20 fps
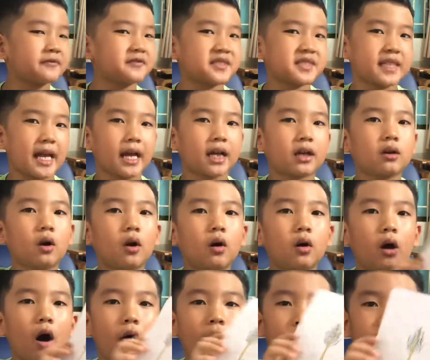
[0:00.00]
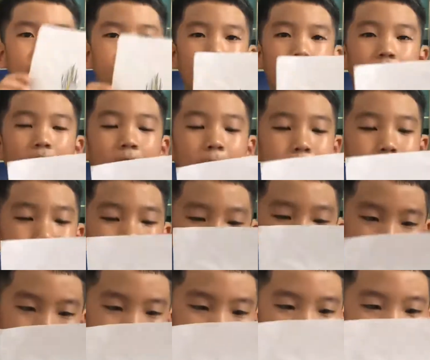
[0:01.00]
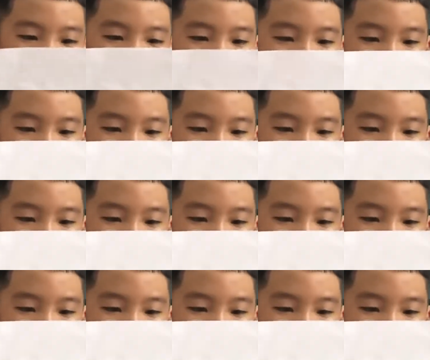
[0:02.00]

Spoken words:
cycle of a bean